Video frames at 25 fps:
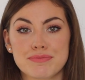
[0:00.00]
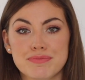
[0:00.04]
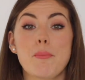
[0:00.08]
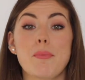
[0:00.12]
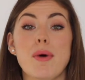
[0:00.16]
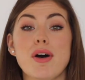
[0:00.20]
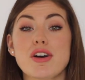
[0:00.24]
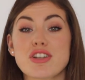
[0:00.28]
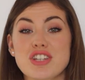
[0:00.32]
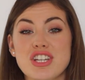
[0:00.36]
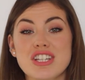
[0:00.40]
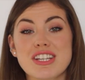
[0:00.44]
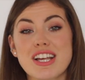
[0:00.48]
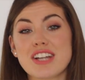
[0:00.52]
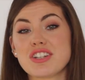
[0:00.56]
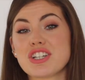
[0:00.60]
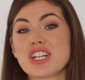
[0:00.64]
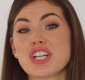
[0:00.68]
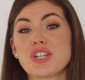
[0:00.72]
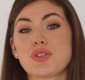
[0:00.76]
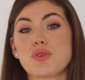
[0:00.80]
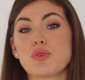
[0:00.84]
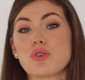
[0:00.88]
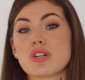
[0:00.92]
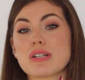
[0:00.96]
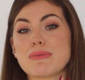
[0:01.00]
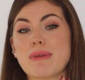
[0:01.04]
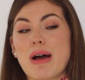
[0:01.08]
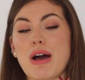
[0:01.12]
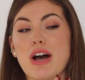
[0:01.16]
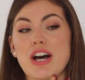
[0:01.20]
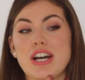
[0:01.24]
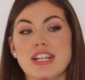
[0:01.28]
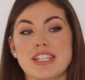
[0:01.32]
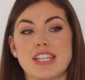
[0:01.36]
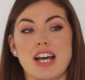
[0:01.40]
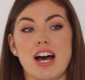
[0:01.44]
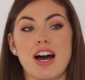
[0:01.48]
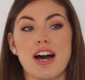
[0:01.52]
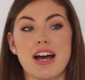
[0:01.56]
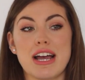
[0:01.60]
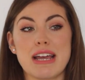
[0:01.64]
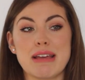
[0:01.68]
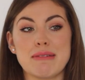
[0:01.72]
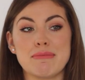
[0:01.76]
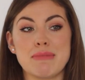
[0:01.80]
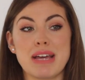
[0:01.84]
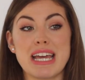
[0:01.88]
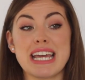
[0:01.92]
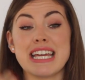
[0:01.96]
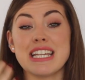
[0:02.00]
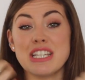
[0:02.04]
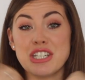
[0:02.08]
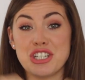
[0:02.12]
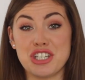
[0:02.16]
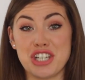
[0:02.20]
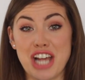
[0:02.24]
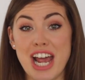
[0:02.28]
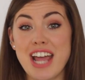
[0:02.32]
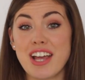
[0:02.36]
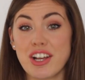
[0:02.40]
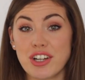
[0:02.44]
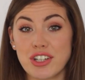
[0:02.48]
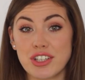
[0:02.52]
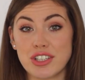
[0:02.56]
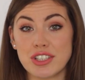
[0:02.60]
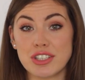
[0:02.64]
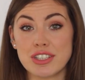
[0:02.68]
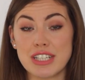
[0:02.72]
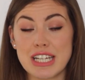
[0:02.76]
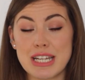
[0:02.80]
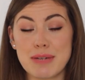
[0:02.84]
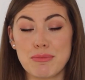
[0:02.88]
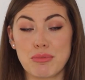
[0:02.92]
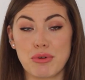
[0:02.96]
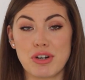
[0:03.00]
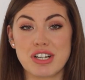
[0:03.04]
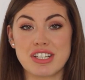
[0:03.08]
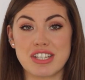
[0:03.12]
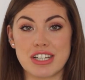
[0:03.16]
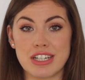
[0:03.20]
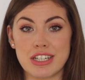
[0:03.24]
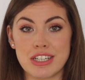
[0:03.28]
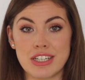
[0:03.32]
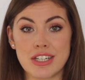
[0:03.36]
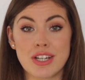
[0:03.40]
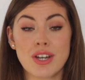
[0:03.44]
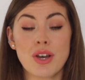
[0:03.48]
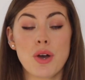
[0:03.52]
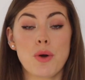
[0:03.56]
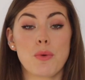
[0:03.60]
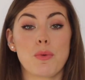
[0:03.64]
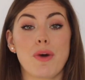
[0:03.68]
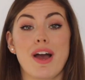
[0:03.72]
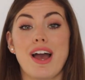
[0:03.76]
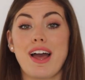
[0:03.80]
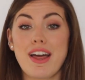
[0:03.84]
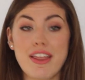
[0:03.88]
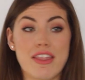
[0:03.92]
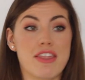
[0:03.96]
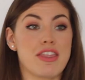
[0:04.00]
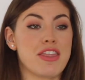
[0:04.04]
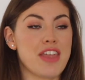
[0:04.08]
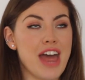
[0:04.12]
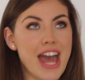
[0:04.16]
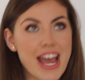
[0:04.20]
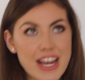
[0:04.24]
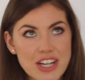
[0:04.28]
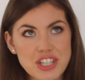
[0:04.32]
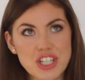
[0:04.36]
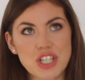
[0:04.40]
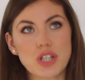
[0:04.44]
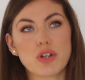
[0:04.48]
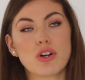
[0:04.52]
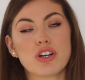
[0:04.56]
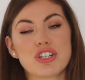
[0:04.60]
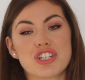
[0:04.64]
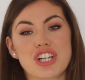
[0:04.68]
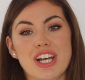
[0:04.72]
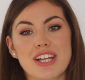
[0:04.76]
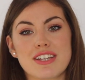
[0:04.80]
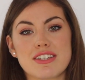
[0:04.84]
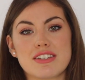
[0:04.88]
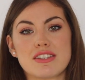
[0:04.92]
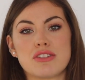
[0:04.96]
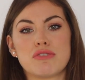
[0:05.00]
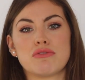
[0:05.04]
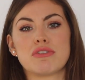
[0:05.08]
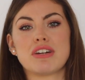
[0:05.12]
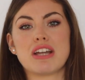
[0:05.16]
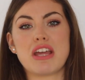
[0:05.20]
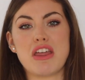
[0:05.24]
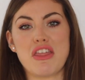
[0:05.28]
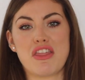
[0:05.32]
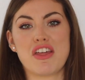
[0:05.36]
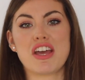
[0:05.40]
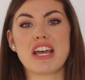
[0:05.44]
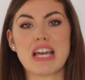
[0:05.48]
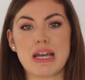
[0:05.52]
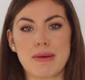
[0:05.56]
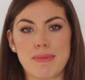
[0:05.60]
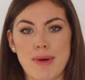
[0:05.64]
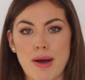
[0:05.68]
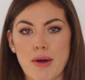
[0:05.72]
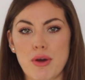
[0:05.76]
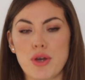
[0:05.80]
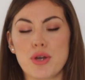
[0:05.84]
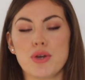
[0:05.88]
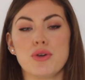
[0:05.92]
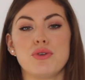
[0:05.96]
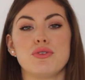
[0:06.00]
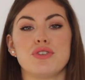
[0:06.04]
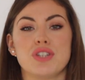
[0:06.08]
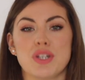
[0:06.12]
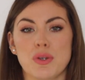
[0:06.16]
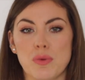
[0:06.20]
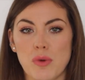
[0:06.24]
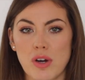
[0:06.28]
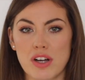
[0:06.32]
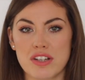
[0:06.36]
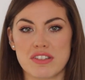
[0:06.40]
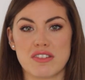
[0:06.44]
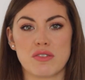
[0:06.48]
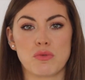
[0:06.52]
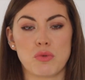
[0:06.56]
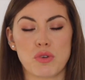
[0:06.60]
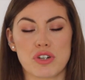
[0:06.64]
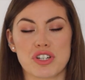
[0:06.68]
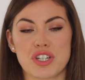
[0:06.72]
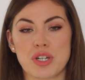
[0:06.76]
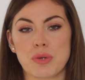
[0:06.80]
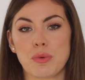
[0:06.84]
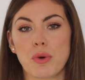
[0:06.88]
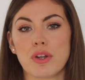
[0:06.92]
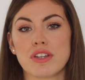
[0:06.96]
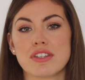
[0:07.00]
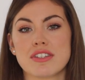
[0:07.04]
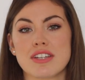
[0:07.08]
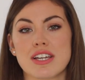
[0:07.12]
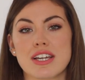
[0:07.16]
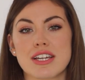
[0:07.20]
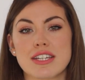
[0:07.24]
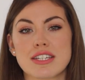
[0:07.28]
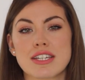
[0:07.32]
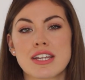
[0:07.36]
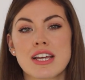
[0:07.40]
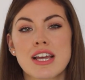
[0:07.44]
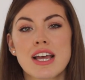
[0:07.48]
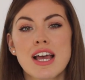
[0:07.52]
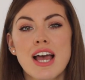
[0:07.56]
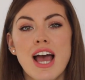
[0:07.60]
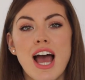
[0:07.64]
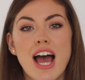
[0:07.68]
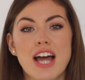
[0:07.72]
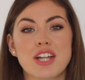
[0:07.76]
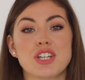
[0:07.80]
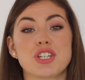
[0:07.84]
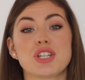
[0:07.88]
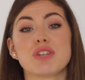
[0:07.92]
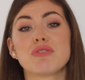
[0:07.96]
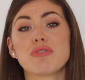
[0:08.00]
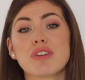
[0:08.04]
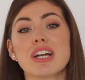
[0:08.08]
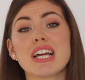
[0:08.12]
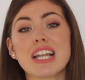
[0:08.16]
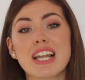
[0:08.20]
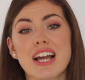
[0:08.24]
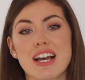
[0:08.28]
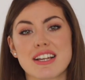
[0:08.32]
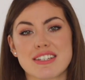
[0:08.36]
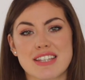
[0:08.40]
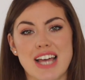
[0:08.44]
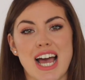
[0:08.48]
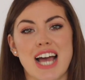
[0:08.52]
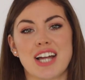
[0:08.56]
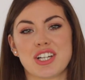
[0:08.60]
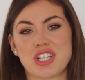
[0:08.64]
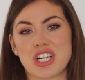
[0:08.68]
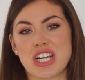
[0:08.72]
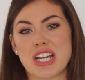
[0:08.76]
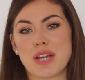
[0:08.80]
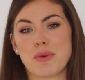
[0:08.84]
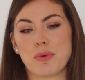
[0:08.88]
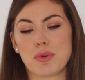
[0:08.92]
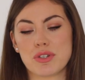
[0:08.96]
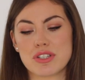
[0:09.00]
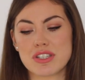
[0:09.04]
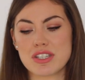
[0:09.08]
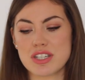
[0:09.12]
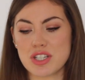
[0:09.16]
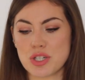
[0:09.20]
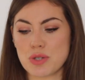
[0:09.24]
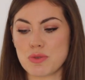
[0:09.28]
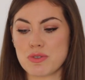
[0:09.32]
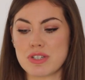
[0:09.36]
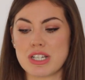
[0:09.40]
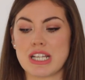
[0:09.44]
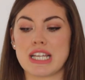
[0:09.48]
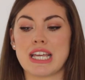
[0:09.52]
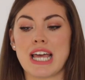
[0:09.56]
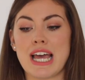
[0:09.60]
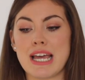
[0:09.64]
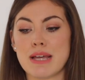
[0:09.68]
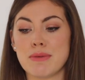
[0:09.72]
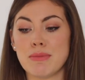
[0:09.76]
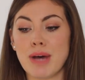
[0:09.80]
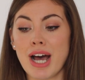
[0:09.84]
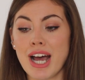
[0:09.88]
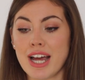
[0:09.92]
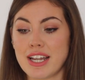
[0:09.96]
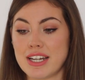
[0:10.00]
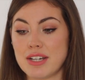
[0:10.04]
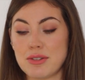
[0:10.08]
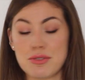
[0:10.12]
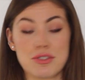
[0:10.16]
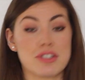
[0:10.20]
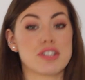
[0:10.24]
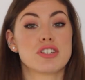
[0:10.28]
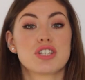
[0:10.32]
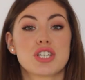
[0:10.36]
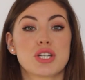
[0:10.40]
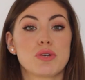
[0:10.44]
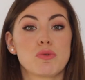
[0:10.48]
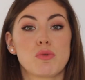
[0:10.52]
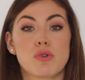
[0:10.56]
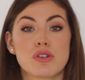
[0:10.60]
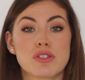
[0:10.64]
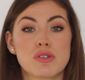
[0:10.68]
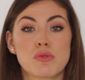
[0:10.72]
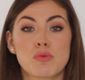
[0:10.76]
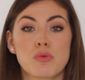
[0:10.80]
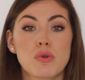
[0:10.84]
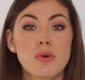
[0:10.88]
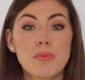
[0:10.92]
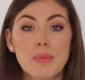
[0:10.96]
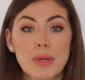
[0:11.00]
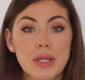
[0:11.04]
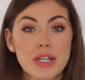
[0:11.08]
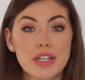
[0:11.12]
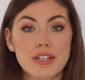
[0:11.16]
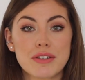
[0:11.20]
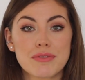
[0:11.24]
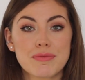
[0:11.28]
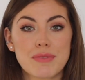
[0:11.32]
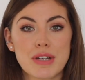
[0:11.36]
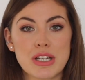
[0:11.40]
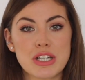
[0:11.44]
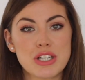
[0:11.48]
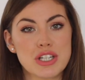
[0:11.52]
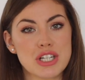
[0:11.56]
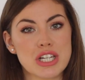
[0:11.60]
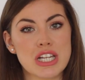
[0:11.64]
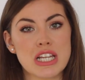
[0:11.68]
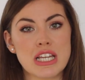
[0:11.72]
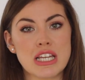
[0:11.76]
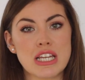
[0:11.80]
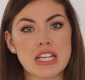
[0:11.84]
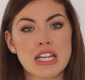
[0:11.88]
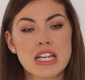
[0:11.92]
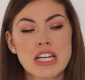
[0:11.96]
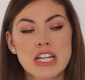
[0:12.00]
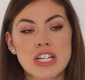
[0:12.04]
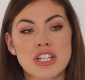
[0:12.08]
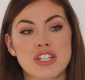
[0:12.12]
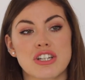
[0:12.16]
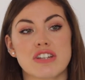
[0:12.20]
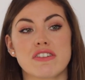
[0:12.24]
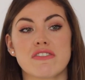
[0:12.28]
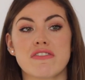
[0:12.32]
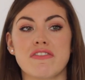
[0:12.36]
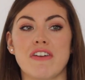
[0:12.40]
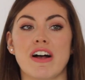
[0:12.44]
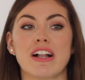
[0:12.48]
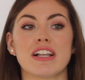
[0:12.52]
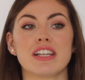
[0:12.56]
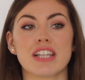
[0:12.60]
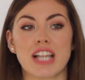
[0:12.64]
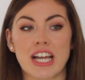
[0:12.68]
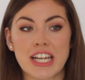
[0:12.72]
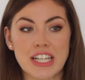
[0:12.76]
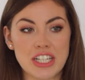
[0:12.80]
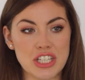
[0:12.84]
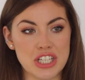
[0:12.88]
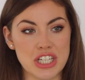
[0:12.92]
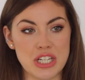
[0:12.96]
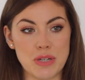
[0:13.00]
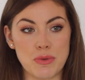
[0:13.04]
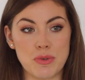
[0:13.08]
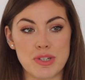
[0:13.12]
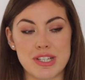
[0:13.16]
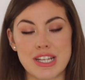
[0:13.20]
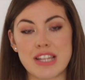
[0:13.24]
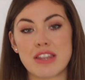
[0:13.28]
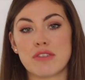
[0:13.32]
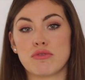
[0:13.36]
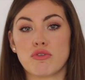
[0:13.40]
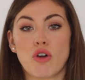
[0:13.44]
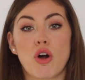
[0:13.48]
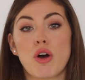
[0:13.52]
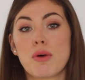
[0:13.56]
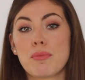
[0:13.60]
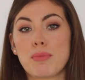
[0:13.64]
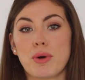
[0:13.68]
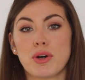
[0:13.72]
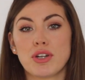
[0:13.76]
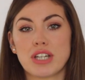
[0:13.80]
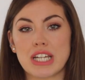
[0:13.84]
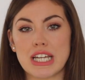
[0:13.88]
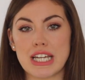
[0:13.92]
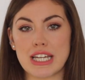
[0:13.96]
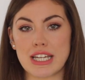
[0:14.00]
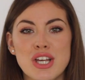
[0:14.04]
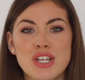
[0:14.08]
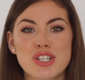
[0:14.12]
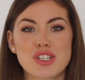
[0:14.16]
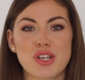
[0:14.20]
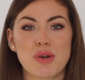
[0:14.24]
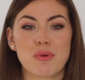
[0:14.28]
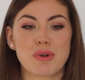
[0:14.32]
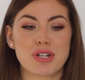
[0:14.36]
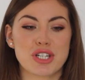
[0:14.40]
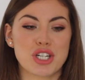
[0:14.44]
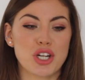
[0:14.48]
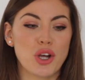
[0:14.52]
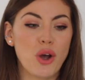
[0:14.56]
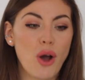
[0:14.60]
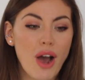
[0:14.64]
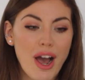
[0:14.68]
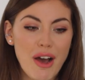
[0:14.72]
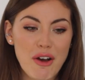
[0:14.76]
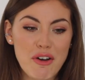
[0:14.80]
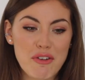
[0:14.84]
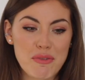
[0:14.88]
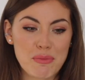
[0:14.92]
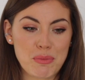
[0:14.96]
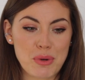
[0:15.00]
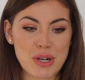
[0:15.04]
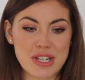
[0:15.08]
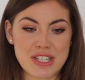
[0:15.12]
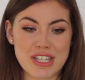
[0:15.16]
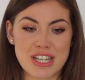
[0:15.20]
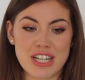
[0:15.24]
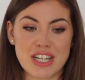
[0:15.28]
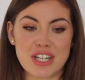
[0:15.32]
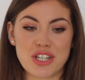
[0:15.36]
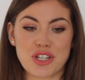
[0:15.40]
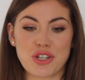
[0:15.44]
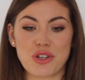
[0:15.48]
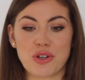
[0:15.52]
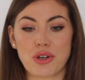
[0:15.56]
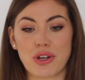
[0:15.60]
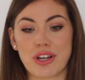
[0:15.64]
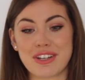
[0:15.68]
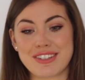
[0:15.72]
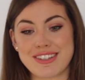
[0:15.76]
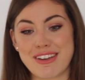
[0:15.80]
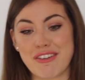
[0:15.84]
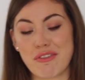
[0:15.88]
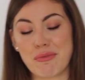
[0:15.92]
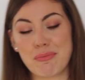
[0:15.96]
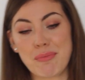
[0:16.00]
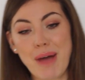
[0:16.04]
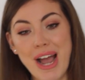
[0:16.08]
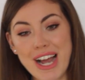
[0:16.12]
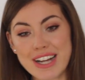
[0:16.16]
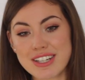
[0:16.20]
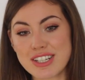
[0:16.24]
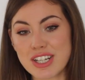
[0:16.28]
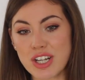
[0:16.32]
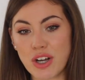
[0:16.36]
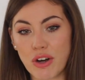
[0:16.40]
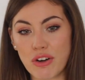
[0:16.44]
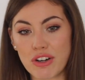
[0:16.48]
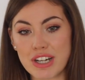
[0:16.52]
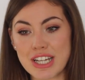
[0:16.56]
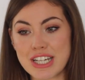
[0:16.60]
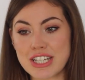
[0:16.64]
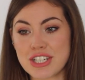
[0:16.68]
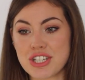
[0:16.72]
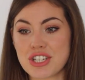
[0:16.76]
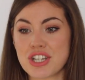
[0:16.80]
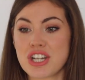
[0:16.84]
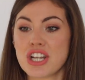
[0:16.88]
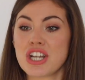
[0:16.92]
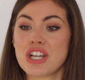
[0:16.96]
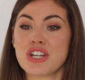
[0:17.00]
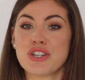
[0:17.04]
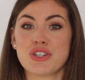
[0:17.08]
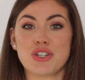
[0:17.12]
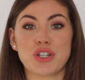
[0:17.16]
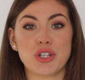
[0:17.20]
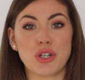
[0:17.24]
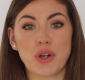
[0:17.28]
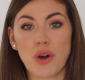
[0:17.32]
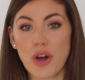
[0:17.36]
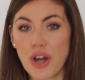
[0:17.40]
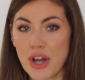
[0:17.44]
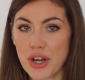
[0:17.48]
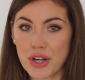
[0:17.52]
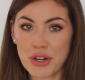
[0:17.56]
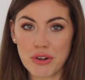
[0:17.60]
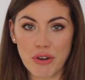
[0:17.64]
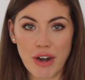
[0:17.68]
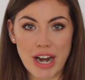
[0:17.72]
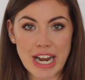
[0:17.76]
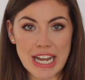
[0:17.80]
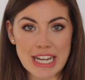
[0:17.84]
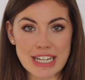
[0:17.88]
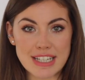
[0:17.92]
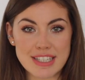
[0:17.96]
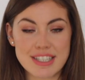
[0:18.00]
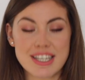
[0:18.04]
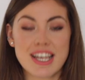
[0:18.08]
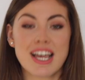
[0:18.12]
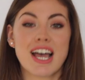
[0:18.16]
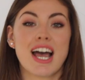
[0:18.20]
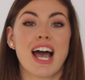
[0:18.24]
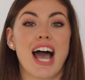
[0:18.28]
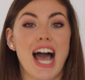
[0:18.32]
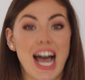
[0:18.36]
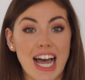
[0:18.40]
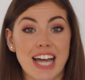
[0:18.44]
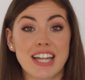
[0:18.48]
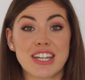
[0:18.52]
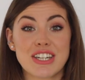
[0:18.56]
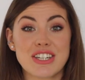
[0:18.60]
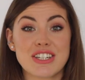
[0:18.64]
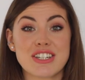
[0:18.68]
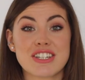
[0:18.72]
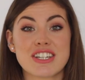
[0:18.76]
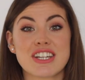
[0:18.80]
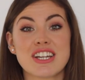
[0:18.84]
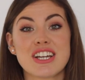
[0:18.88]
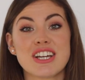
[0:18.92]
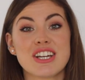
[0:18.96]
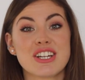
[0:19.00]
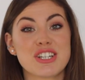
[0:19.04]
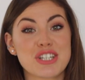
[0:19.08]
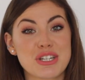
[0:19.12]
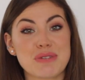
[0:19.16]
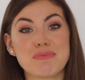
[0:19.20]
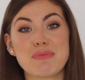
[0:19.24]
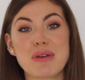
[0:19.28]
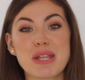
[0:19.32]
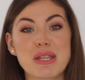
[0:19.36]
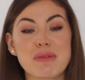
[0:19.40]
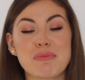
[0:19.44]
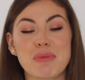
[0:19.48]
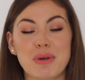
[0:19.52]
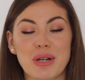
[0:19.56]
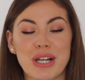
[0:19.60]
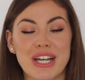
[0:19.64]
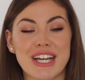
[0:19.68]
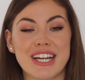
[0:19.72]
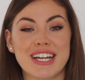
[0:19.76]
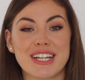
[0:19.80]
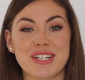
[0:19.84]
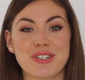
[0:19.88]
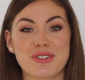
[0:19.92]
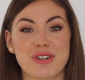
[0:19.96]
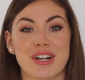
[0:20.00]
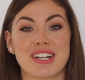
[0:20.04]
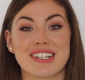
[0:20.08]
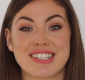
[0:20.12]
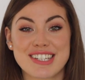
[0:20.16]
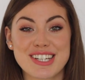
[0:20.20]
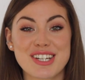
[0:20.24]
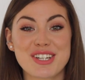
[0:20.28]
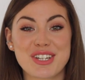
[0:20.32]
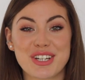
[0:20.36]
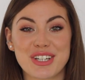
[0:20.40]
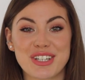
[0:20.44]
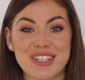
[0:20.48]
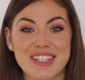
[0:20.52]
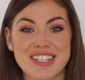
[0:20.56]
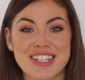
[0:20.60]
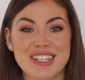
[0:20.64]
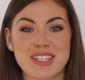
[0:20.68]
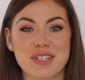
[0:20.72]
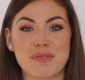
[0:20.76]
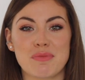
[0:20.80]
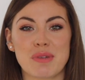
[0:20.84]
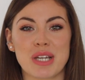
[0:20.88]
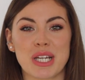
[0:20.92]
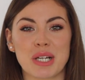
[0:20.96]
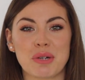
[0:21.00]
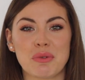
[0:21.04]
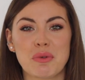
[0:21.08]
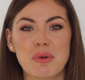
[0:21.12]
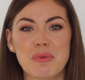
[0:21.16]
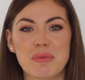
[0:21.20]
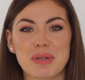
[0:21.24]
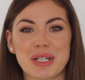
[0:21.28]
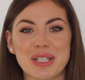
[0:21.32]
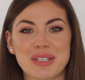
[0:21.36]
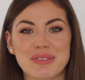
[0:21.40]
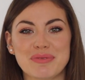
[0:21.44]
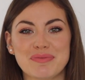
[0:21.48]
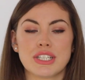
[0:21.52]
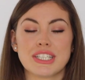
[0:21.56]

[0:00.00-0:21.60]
But she's actually talked about her time in jail, in prison, where there she got a chance to really think about who she was and what she wanted. And she realised that actually it wasn't that she was a gay man, it was that she was a woman and she just felt like she was in the wrong body. So when she got out of prison, she took herself back to college, she got her grades, and she bit the bullet and transitioned into being a woman.